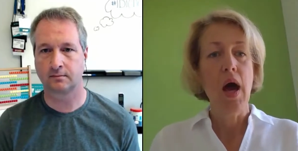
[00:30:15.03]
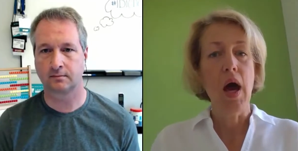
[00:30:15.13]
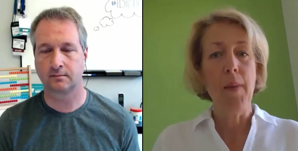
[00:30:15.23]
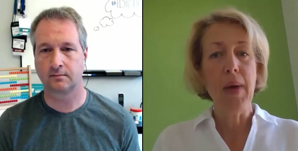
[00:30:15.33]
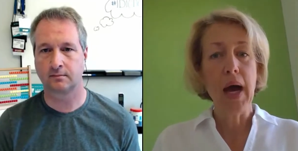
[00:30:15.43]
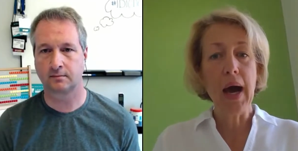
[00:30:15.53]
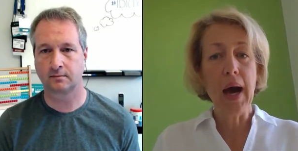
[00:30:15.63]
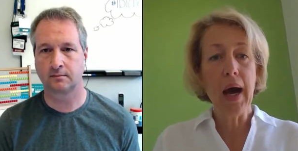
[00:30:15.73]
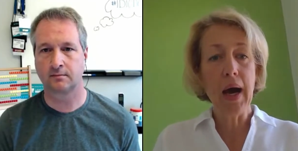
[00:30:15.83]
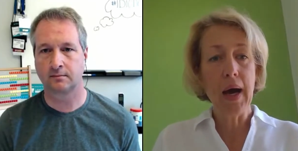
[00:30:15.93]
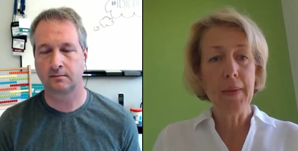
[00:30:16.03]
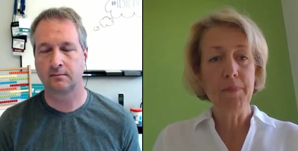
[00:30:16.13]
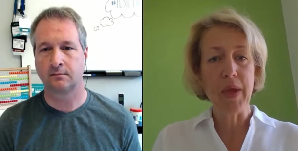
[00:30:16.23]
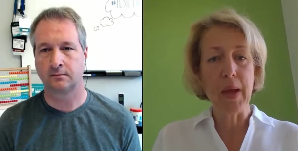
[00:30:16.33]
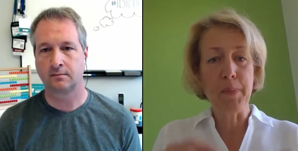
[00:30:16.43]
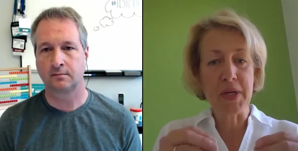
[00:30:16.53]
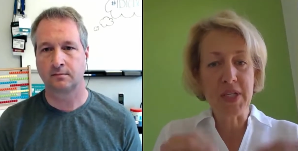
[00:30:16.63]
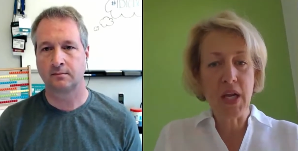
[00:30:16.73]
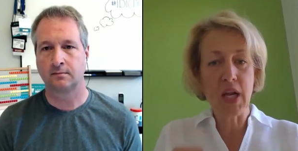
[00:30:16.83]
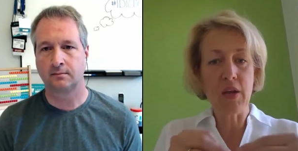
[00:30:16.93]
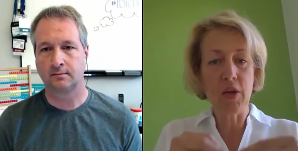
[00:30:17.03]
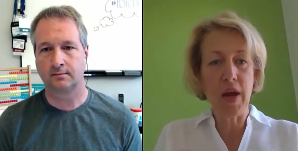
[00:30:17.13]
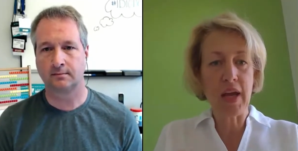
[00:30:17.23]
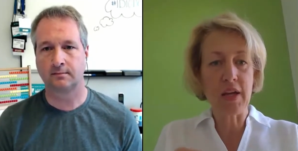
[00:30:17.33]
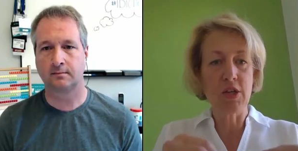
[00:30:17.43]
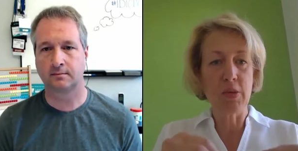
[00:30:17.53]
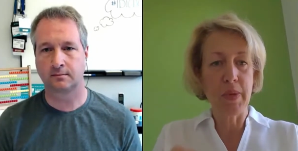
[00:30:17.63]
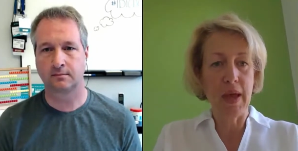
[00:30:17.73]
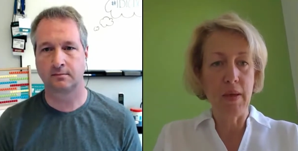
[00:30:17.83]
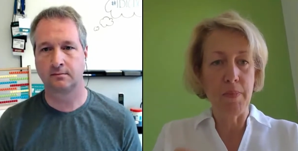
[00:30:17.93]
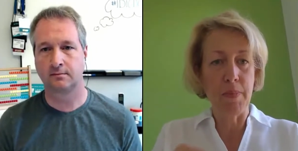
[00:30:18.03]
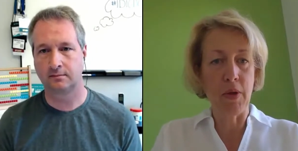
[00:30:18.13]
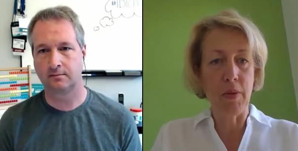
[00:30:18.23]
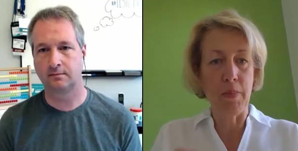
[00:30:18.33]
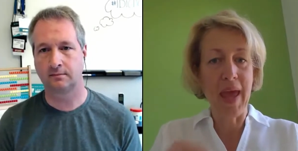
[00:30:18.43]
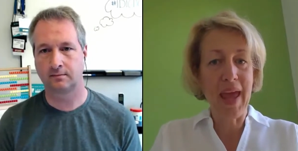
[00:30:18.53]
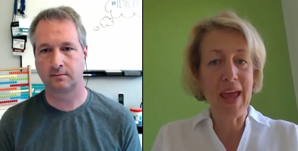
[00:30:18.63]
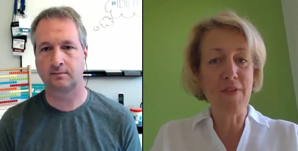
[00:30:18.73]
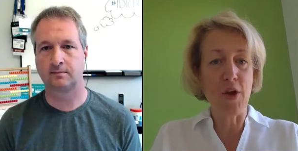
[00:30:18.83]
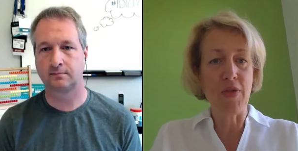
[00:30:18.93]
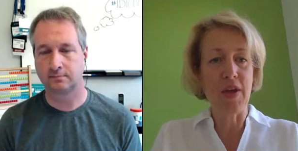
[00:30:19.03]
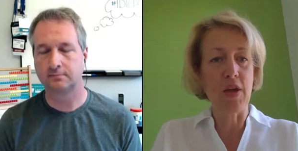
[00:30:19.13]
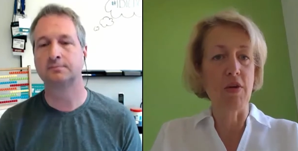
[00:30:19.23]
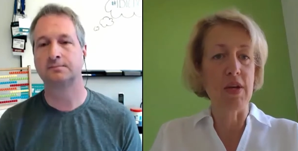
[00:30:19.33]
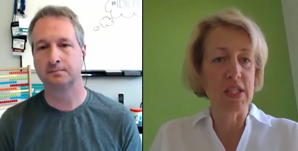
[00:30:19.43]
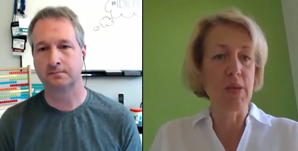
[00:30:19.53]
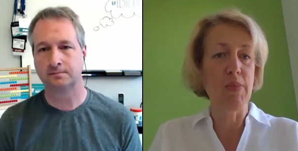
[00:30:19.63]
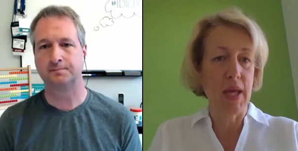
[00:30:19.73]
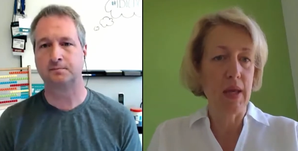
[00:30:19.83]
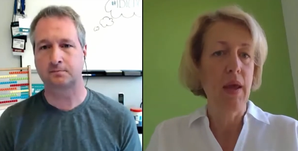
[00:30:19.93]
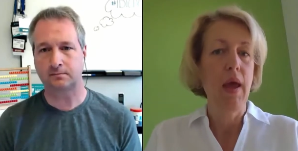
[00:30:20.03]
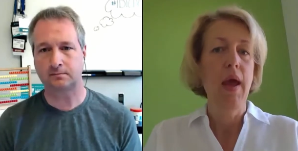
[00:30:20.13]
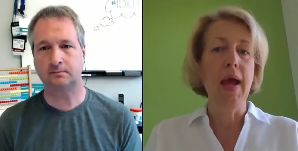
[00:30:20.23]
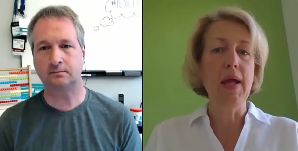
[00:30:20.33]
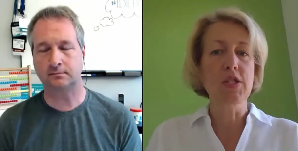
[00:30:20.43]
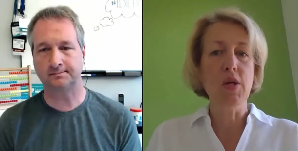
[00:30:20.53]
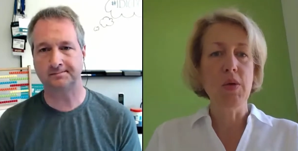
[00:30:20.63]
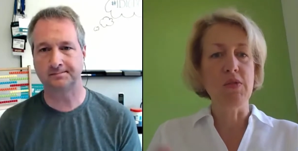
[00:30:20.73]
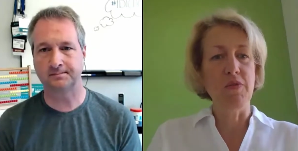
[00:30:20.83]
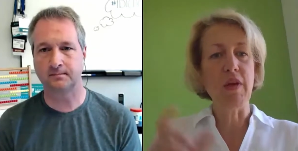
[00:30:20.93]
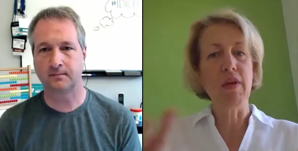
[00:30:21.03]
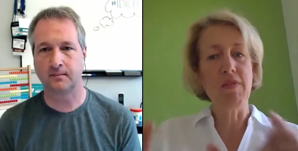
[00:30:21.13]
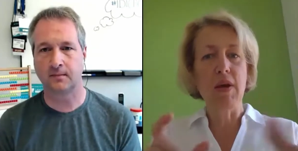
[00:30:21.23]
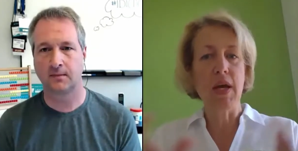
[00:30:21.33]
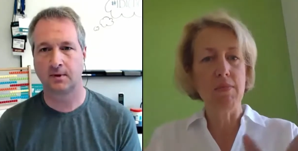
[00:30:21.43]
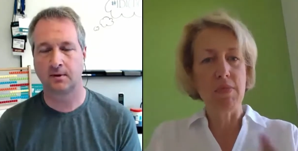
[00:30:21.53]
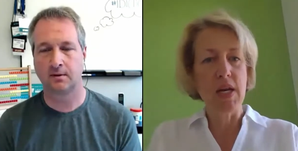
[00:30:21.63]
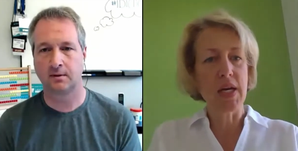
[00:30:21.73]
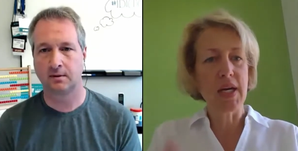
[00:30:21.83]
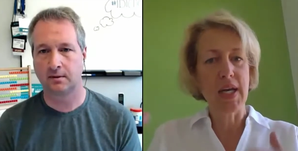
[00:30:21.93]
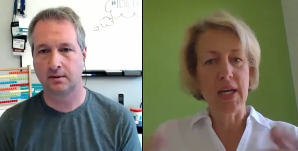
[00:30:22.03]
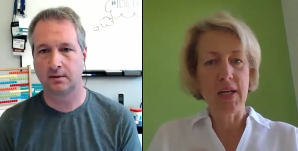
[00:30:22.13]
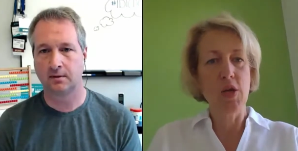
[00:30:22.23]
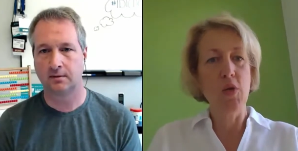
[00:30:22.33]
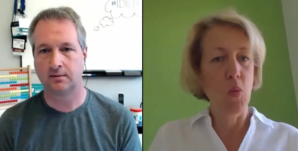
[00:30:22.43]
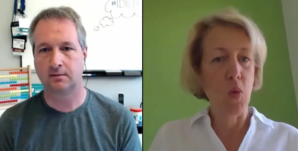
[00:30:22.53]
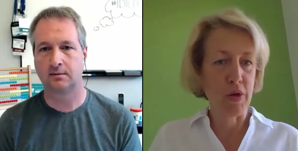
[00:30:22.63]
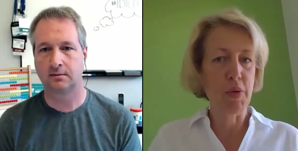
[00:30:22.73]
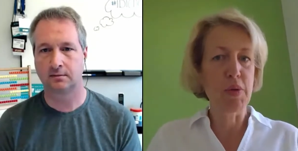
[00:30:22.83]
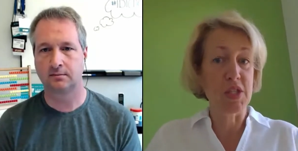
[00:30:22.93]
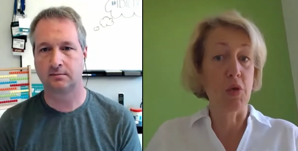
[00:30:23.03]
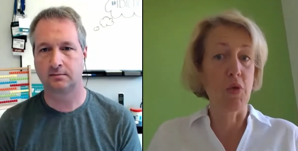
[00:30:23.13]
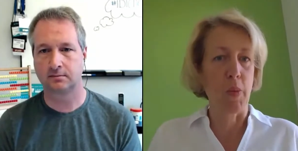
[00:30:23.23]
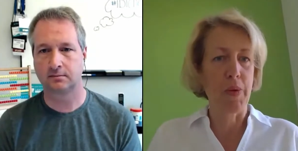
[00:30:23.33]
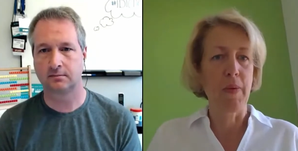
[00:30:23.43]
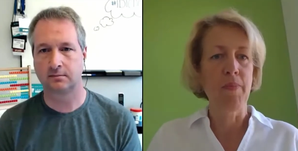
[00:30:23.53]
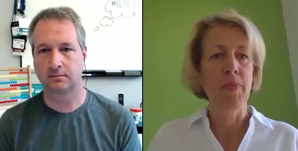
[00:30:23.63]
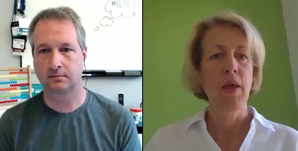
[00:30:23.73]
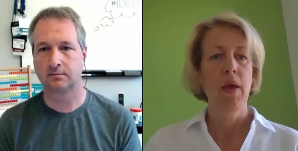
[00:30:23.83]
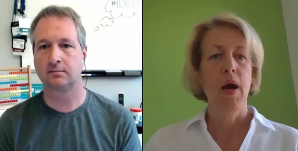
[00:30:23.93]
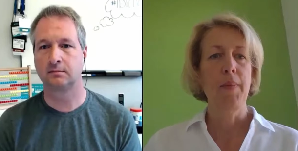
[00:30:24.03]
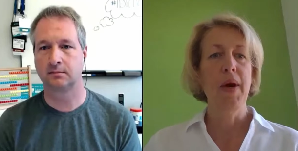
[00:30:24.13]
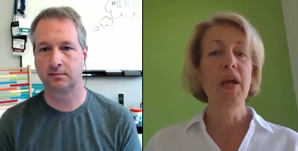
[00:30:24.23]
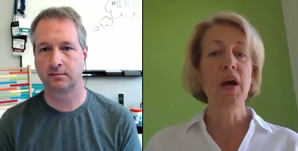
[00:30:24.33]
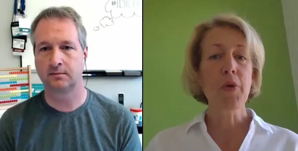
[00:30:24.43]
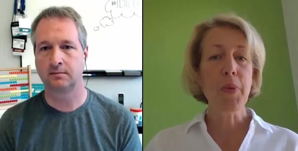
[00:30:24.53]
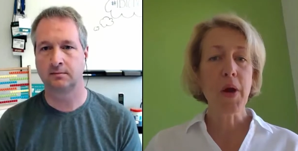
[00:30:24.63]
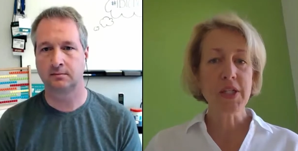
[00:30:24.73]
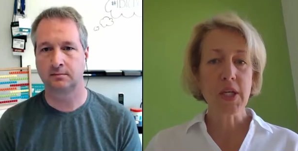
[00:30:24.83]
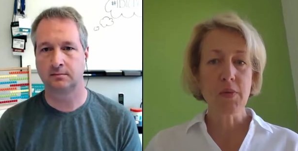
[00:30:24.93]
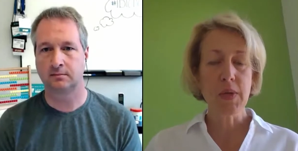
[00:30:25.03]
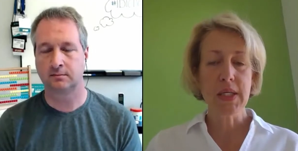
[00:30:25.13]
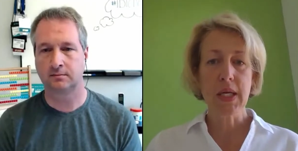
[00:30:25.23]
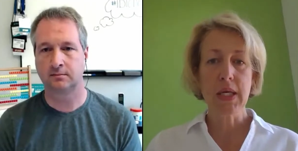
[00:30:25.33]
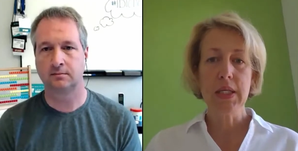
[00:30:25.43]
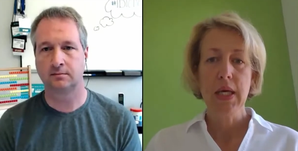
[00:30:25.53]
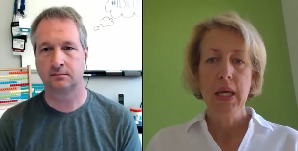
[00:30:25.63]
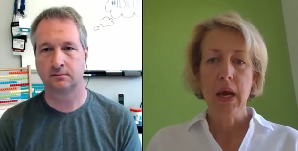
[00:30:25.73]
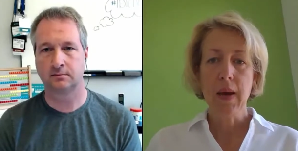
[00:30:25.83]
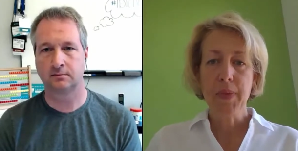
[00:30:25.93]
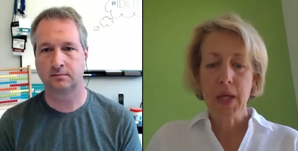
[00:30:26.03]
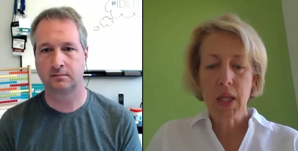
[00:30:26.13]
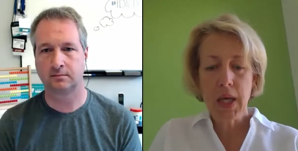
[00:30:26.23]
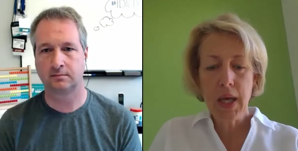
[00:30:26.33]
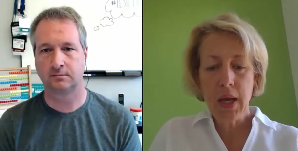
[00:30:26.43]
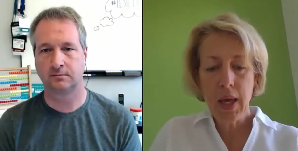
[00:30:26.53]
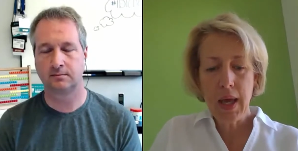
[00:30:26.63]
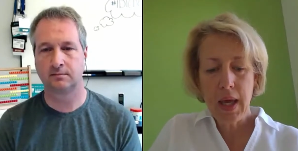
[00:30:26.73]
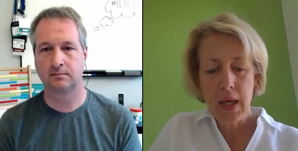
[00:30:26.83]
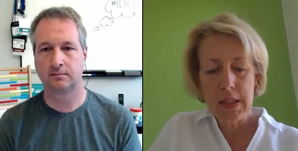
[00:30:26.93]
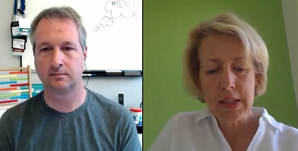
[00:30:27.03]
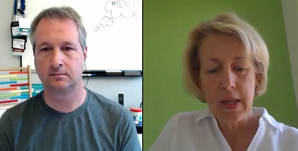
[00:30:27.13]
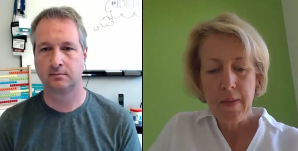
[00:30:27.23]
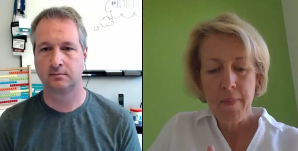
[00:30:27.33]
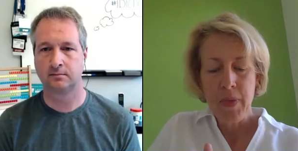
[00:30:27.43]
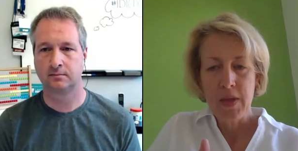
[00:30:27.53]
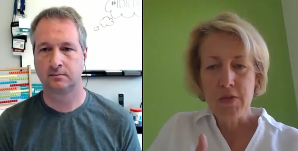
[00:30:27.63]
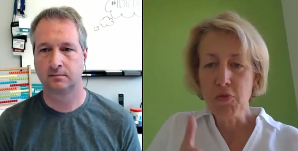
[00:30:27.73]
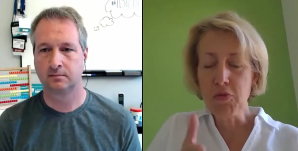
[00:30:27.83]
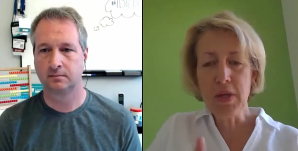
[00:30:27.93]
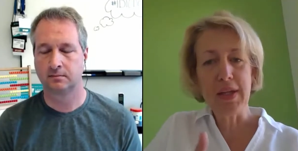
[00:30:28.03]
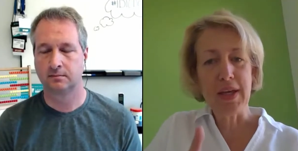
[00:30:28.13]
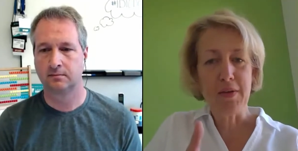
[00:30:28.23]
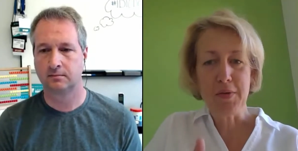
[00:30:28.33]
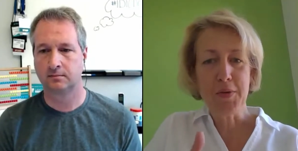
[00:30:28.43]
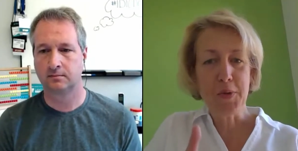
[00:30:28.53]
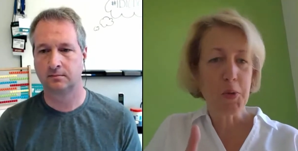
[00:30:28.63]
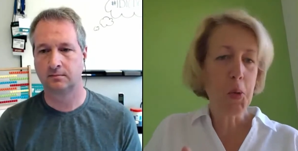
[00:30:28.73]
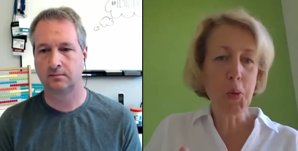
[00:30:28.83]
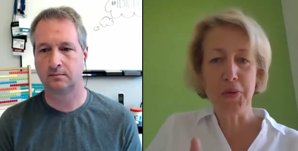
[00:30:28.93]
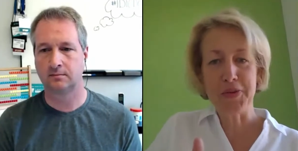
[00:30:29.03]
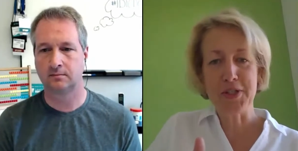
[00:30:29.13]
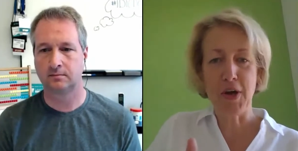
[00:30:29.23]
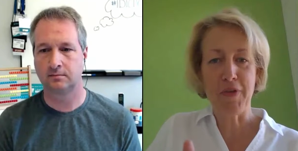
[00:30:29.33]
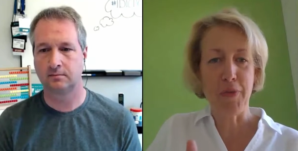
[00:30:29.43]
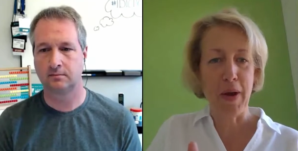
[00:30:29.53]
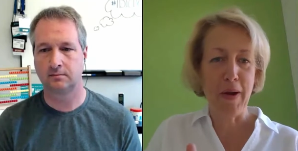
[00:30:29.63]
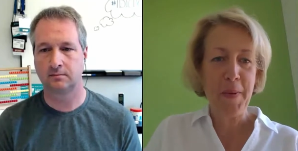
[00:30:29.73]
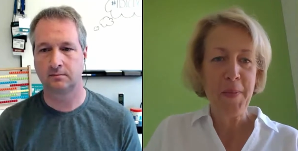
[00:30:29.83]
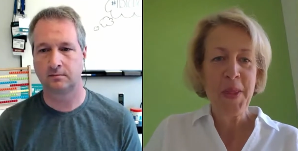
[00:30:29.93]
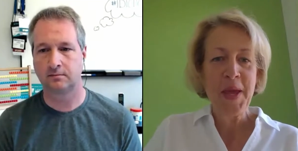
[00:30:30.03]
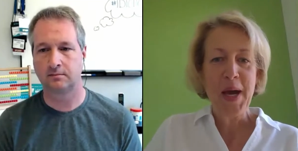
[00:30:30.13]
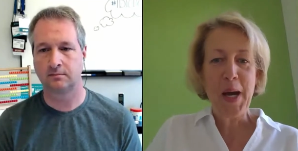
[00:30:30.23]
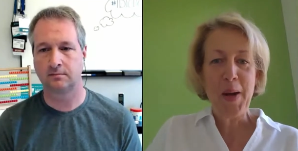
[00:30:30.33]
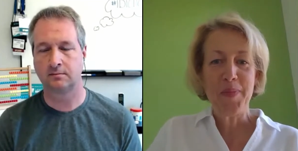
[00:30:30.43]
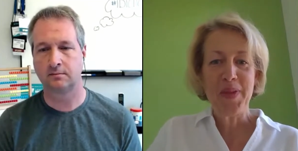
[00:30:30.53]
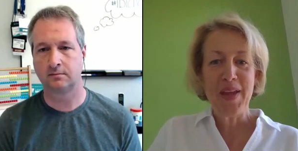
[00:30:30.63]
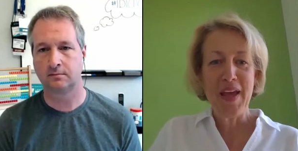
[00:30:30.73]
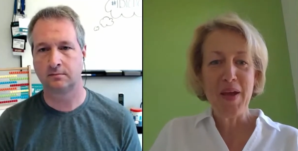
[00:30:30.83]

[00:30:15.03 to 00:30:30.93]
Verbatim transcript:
Speaker 1: um, on a particular actionable behavior that you're exhibiting. And so it's very, very nuggeted, and you work through as a group. Um, another project we did, um, the client has really cool software. Um,